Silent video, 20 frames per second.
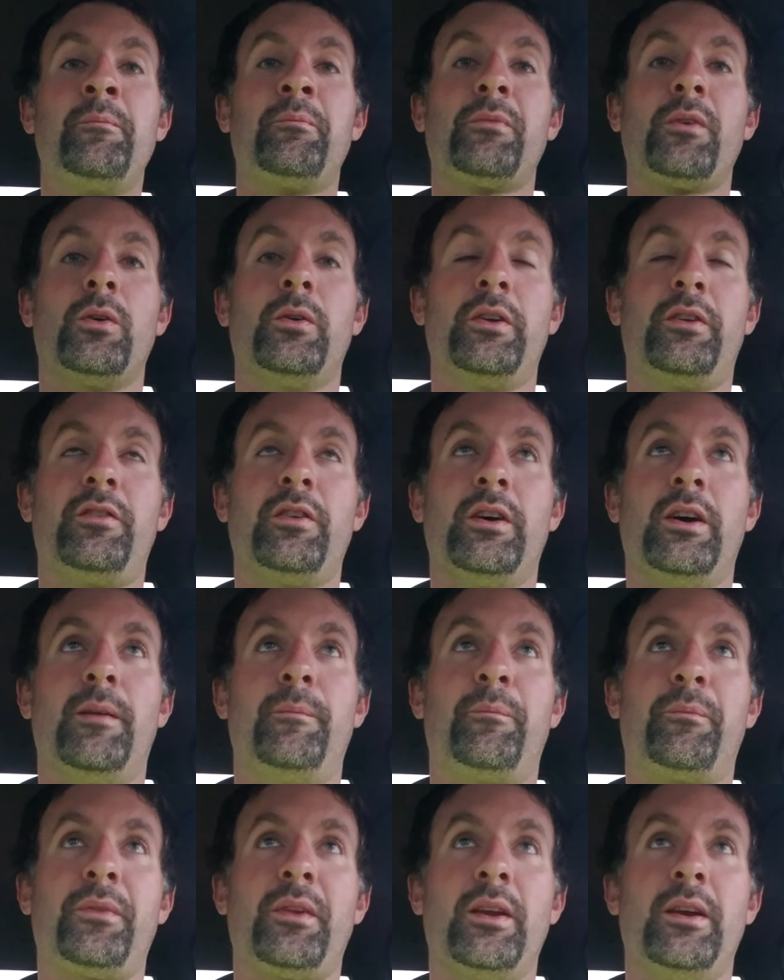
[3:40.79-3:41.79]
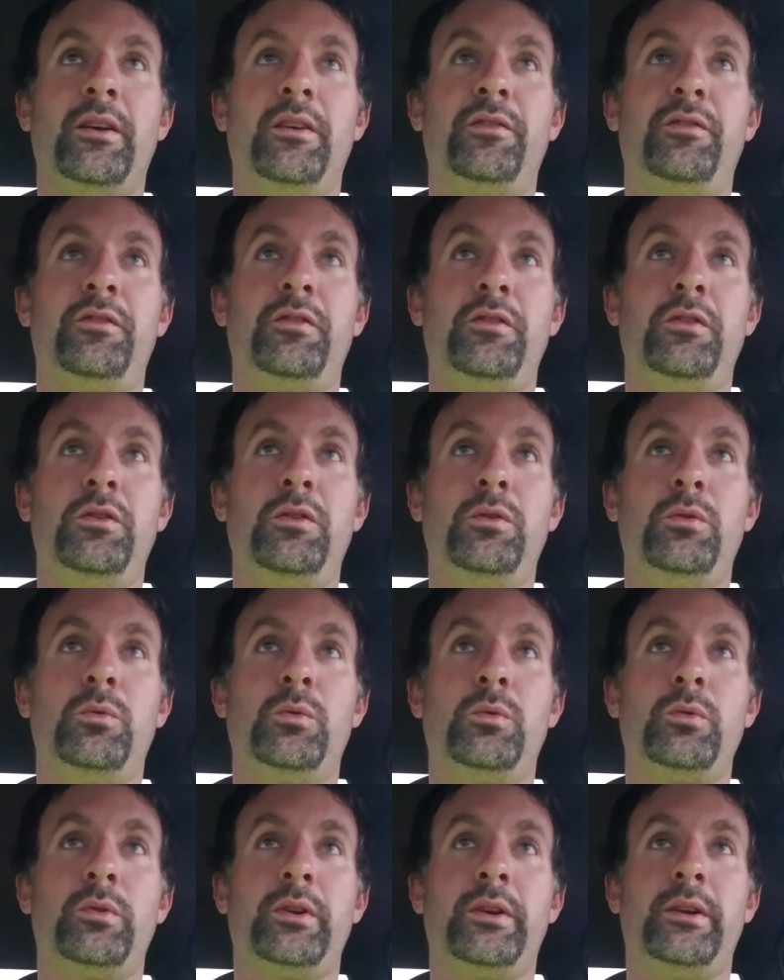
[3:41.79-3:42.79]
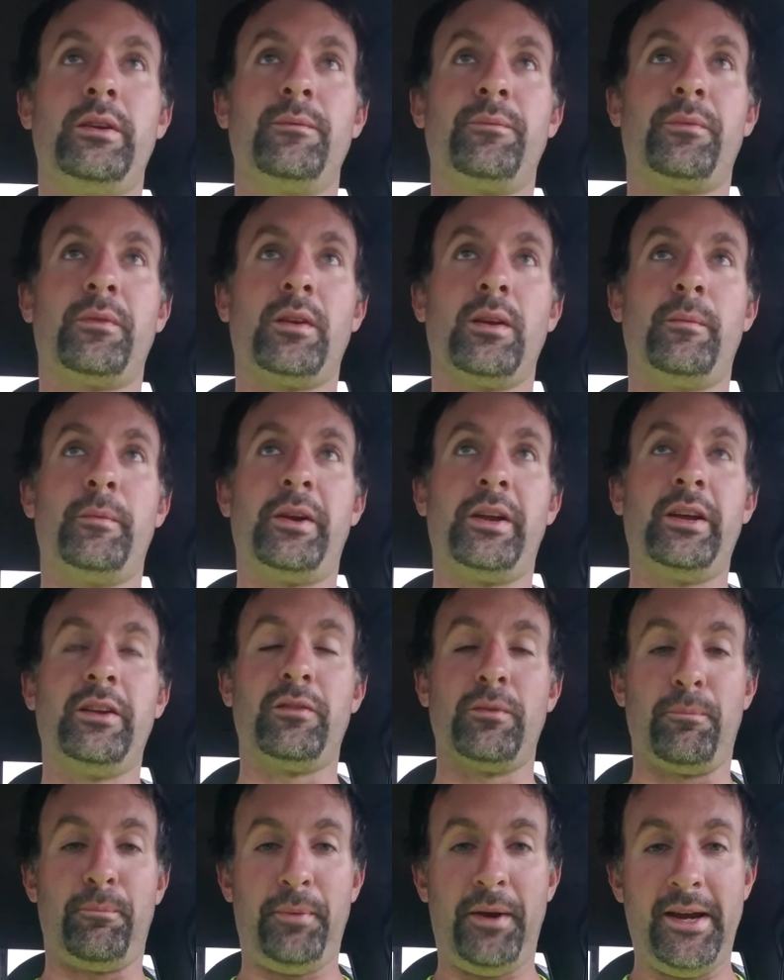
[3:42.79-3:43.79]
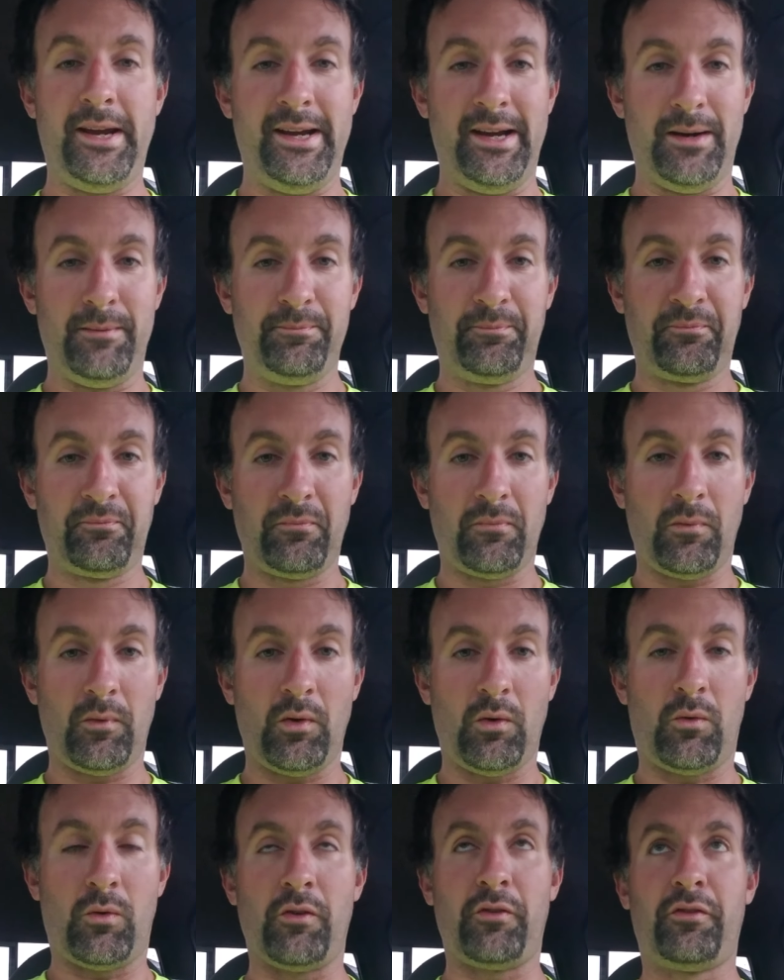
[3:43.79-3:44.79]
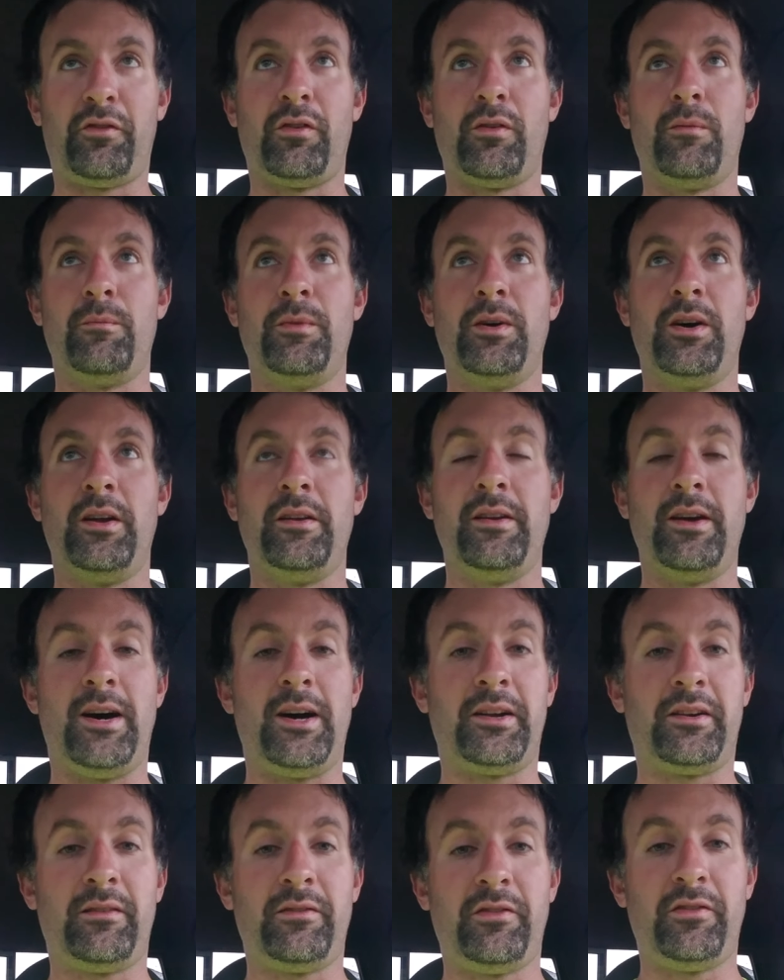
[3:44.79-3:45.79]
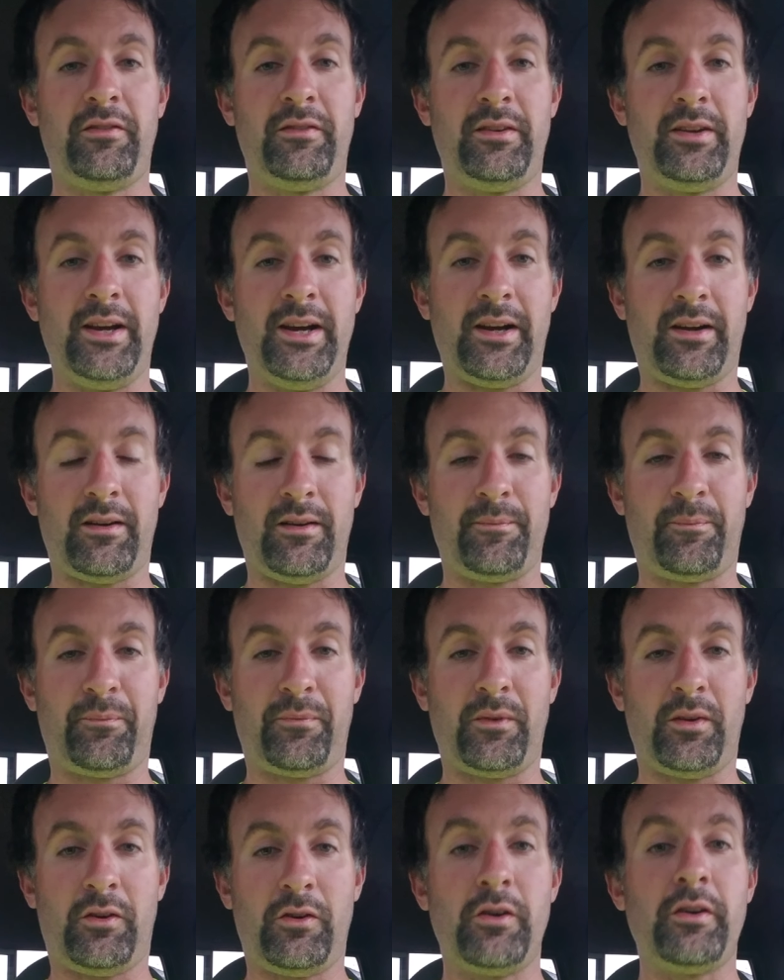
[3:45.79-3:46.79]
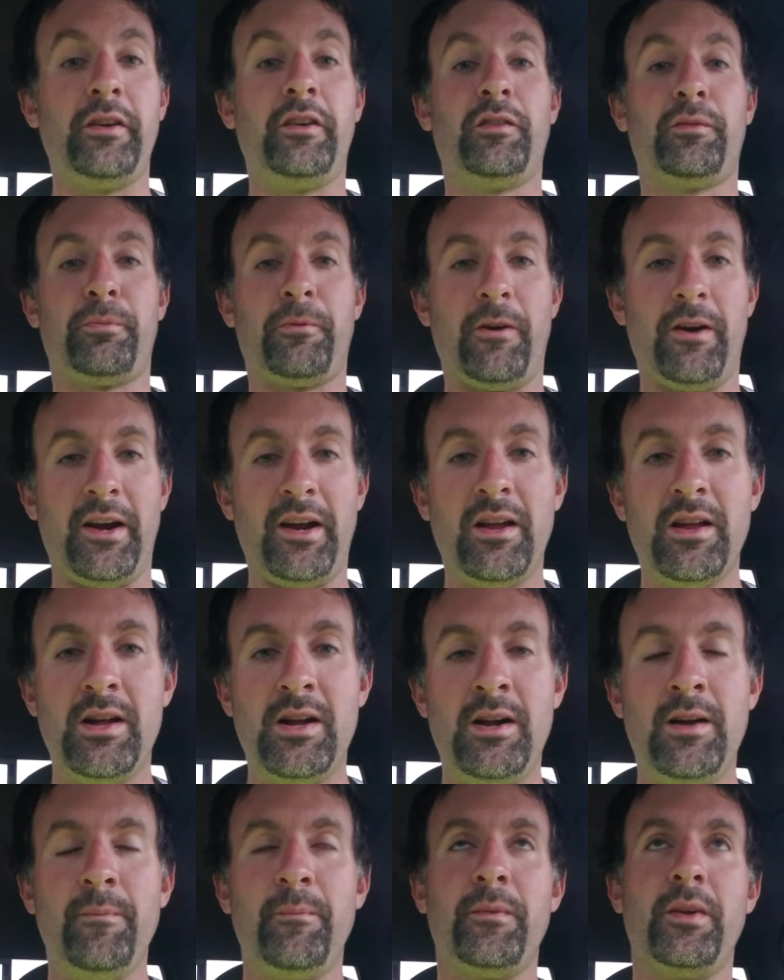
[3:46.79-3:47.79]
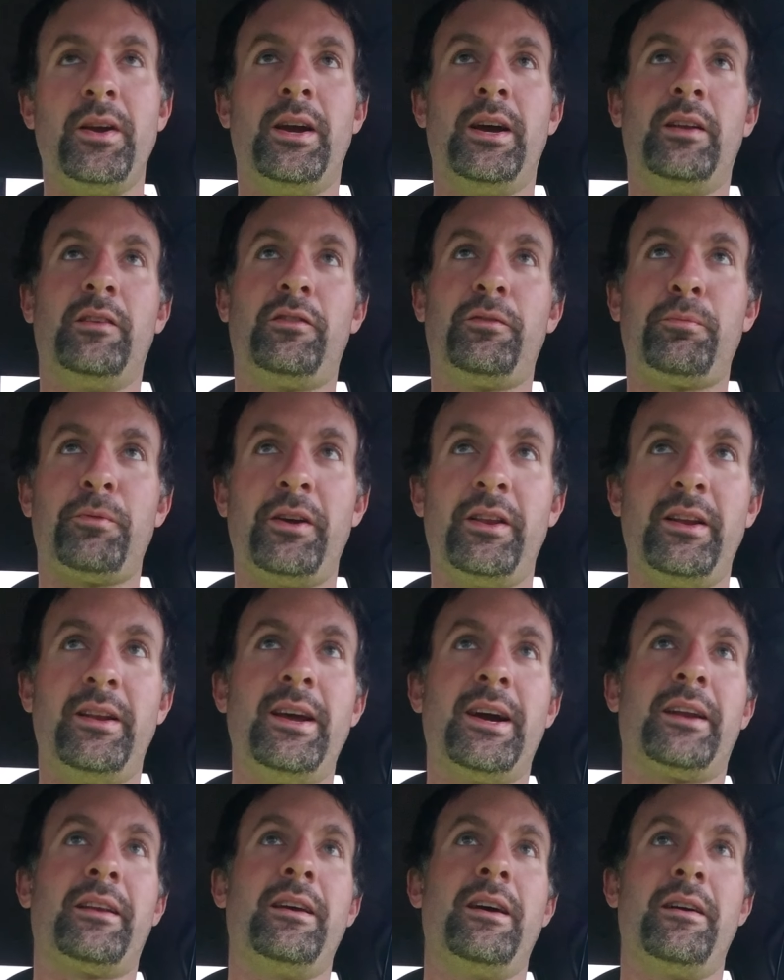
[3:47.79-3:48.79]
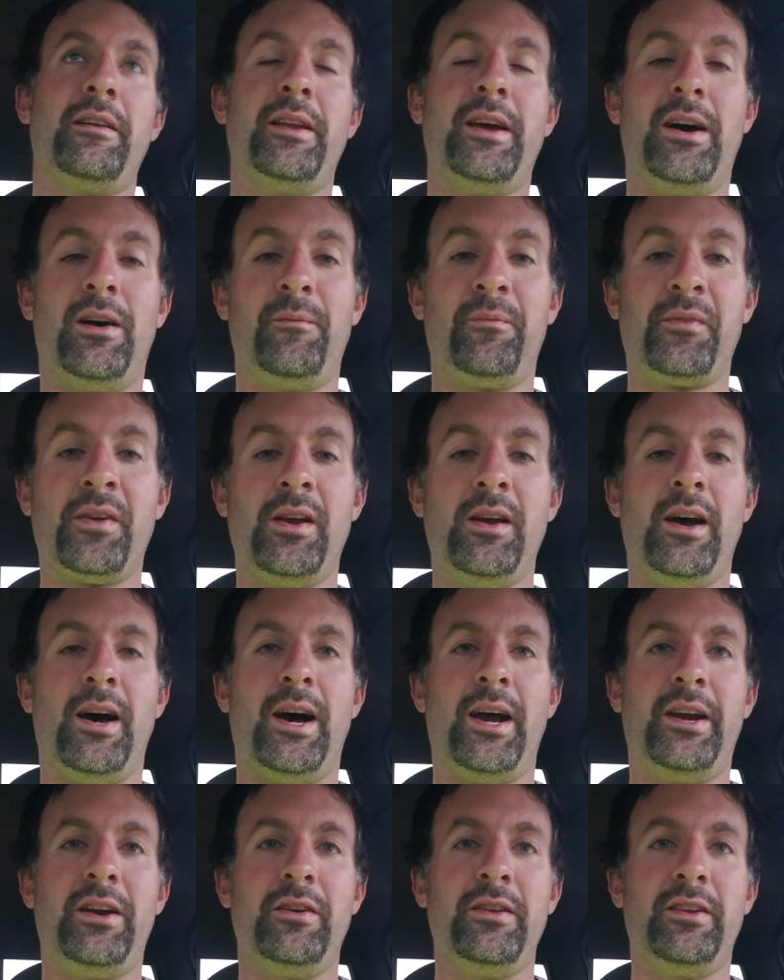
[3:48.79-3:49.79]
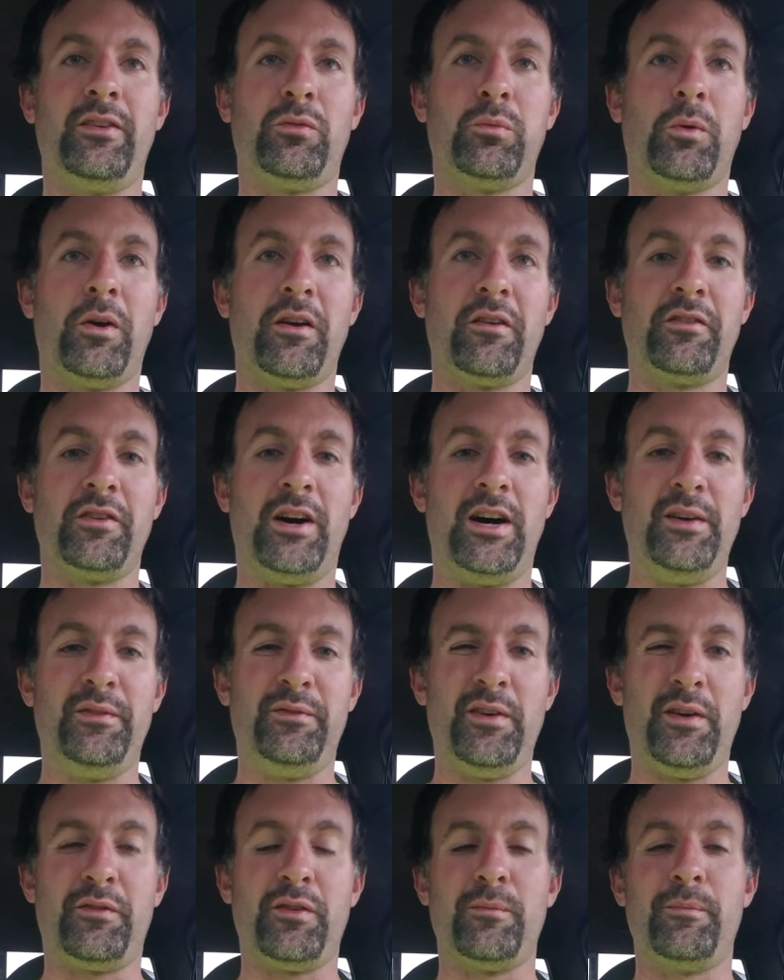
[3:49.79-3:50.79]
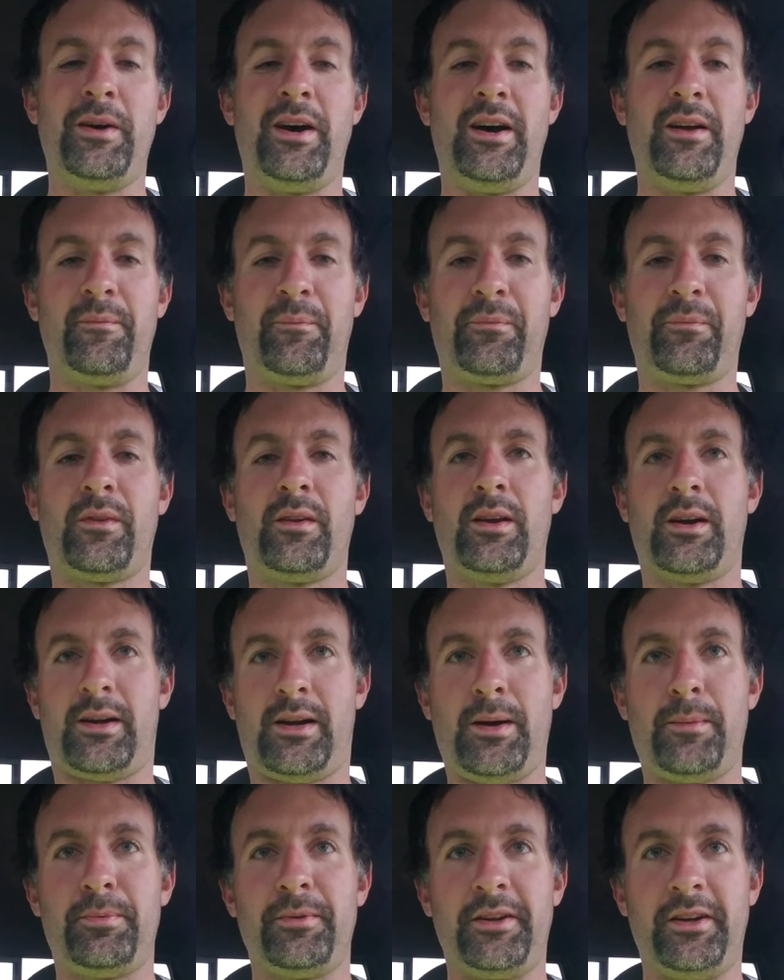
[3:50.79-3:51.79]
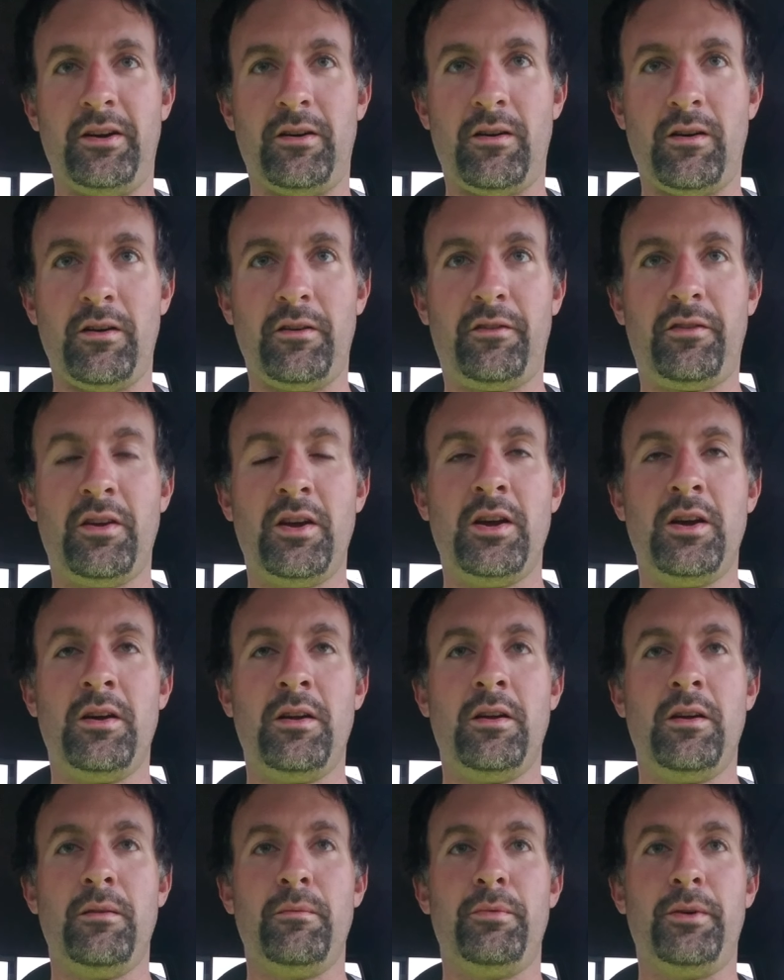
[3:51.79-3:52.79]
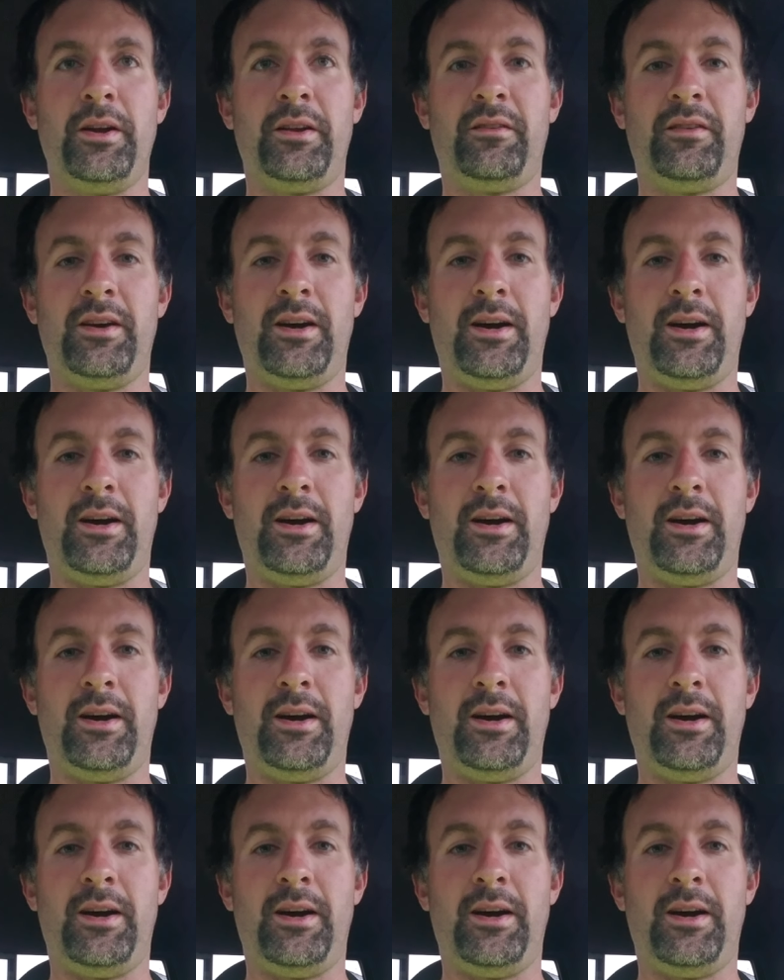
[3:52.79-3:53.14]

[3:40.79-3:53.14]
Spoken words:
which is to, I'm going to get some Pam, or some non-stick cooking spray, and spray the deck down. Now, I hear this wears off after about a couple of yards, but